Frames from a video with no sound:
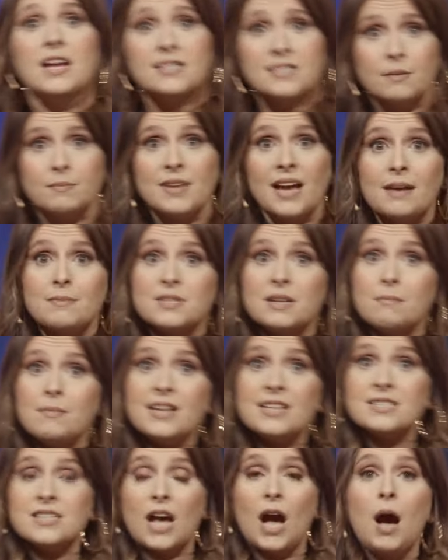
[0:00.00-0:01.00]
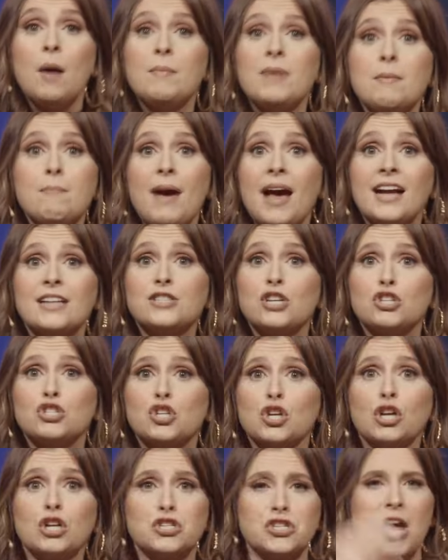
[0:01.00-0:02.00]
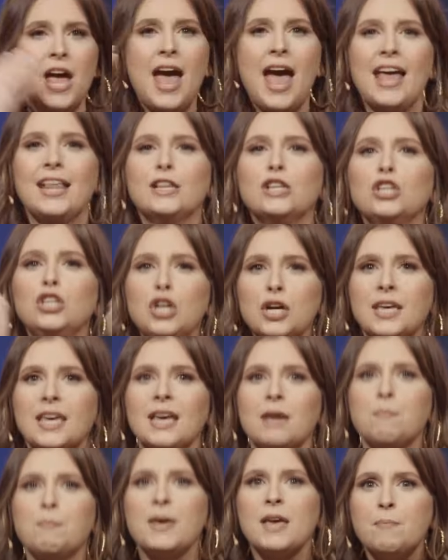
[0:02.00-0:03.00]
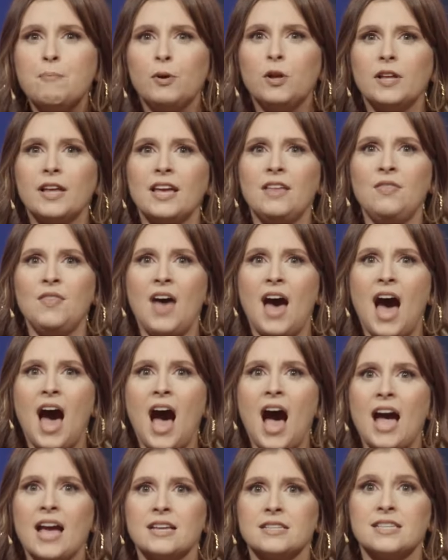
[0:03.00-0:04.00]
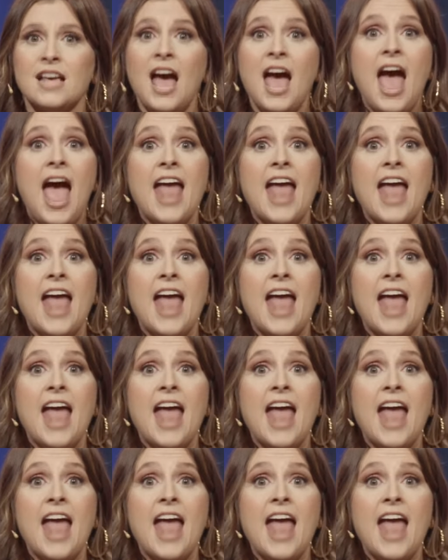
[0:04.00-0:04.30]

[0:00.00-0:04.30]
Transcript: Sometimes it means coming back to church and looking people in the eyes.